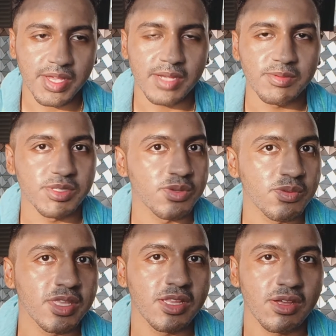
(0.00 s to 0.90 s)
That was a
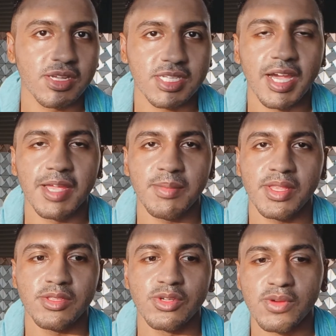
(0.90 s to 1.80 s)
really long time,
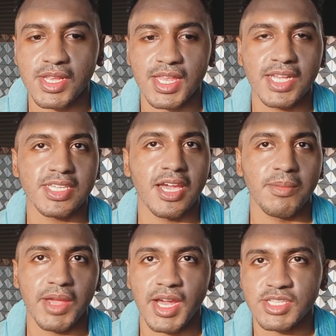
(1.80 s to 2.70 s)
and during that
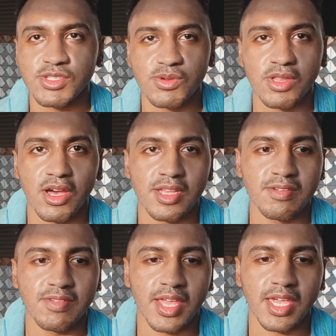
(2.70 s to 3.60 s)
time I had to do a lot
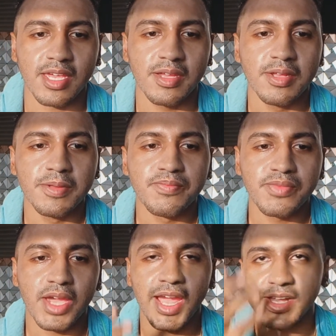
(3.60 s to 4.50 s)
of like,
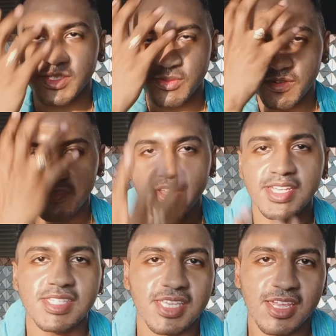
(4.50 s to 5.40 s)
I had to wear
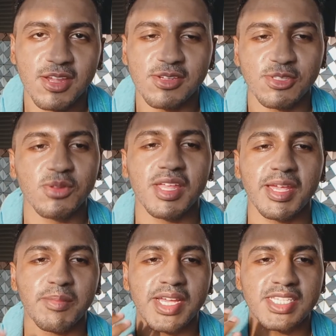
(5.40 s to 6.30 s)
face gear, so
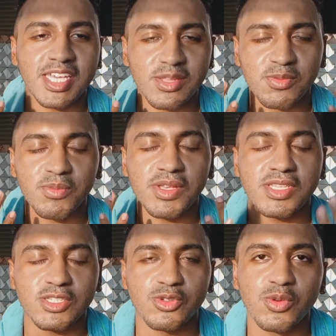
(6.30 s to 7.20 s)
like my teeth would be
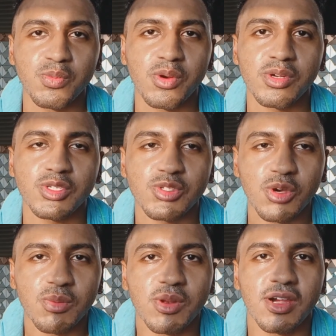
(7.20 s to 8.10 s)
super
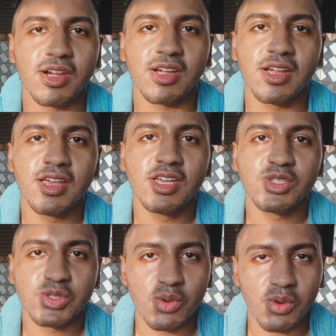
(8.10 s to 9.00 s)
sobrang
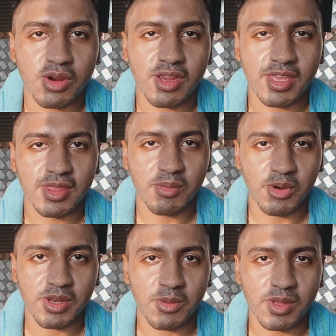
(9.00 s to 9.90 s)
sore in the
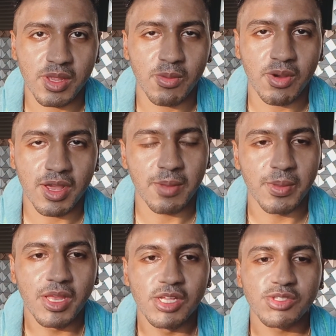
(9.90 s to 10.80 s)
morning when I woke up.
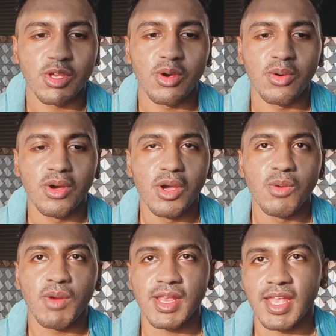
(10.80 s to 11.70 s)
So
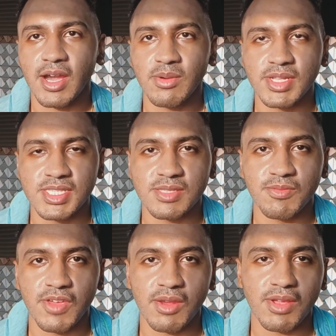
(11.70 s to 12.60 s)
right now it's
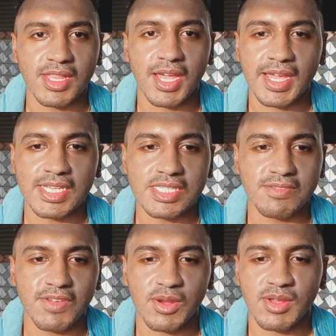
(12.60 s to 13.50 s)
very
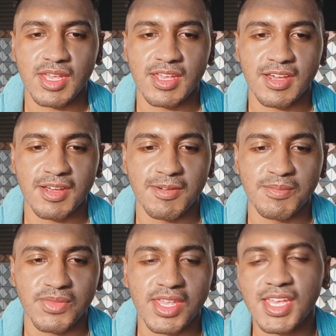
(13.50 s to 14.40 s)
nice, very
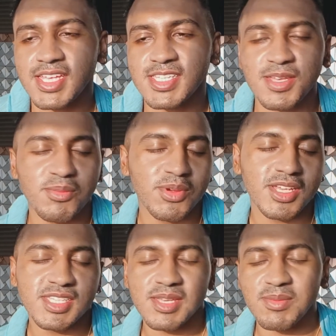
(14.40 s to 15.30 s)
easy
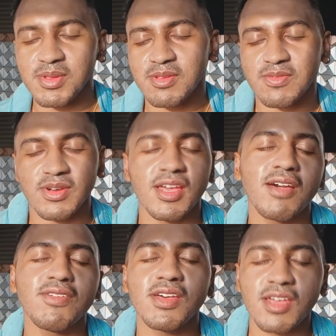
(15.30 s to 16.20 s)
breezy, beautiful
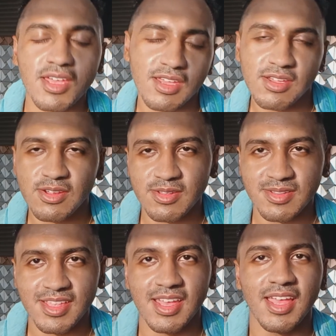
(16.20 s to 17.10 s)
cover girl.
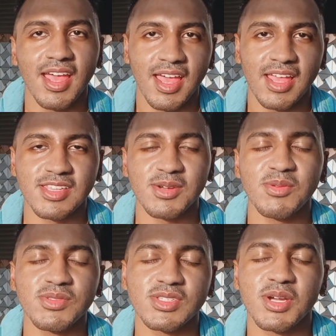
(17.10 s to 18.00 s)

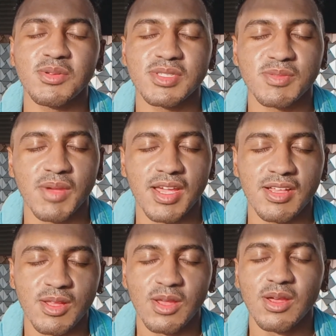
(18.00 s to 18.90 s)
don't smile.